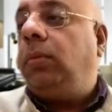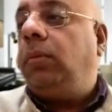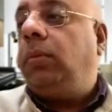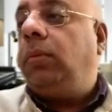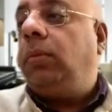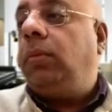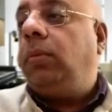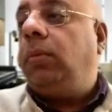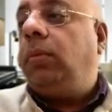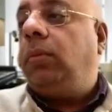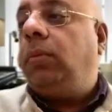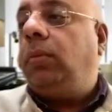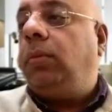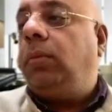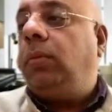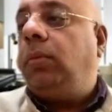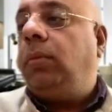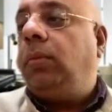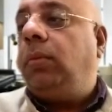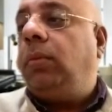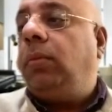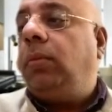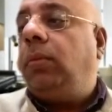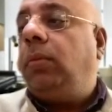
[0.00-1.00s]

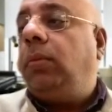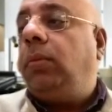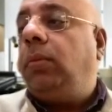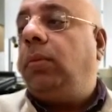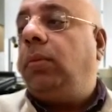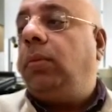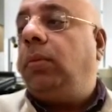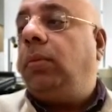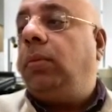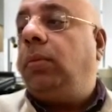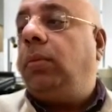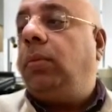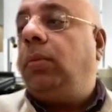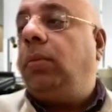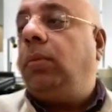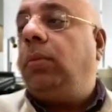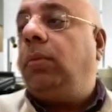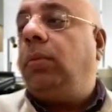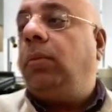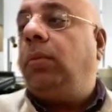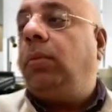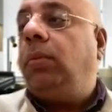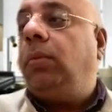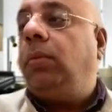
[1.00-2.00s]

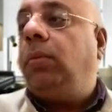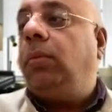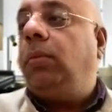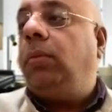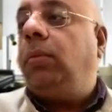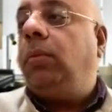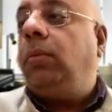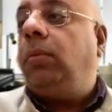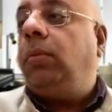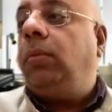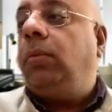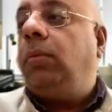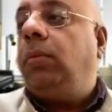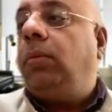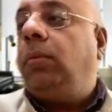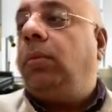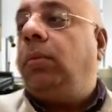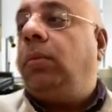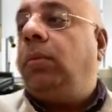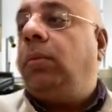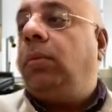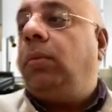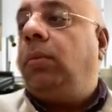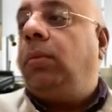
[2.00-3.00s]

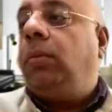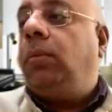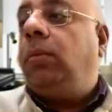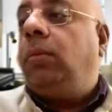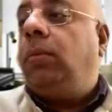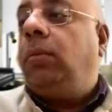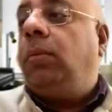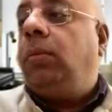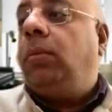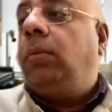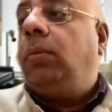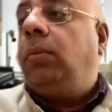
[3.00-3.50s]
This person isn't speaking.